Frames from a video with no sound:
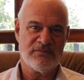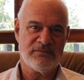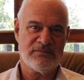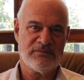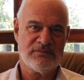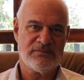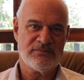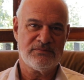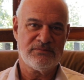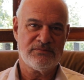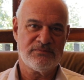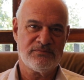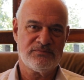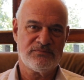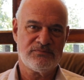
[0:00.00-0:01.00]

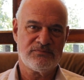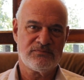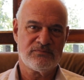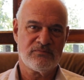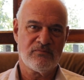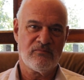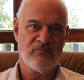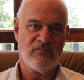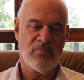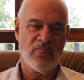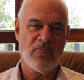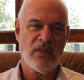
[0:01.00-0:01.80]
(silence)